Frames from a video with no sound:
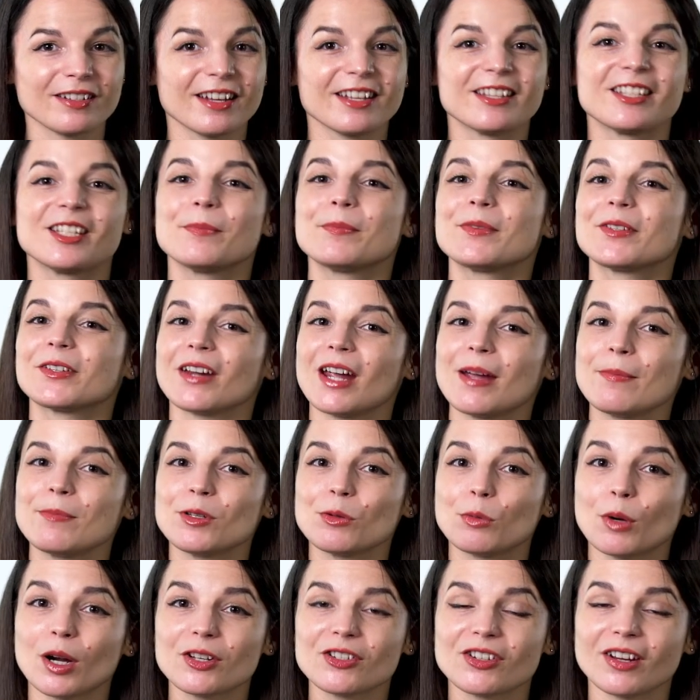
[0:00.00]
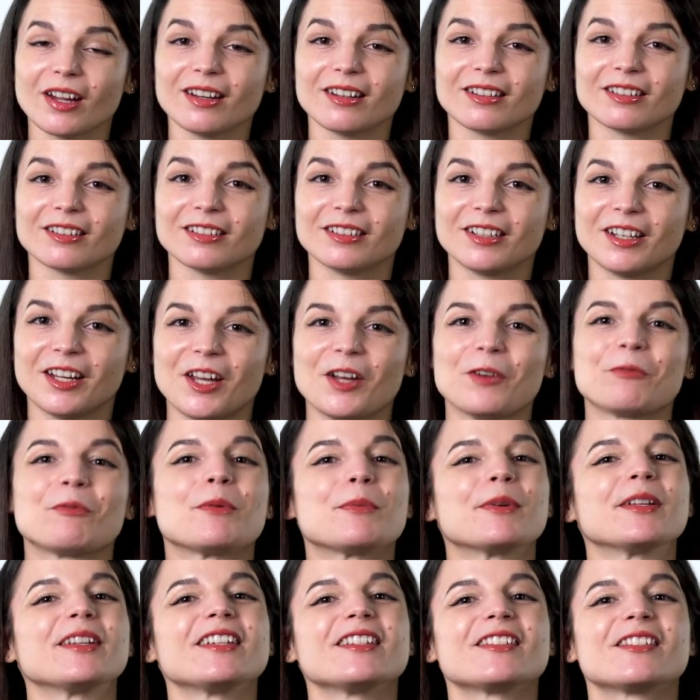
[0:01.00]
and subscribe to our channel. We
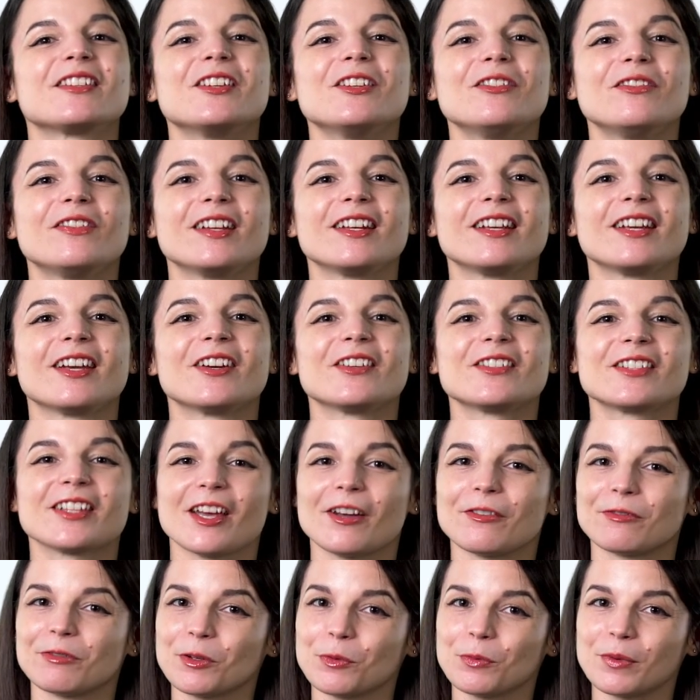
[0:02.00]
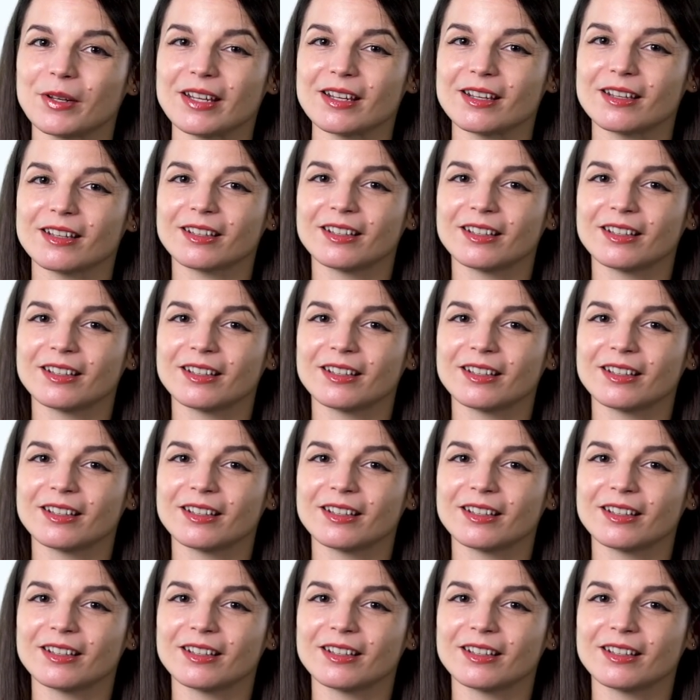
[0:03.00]
release new videos every week.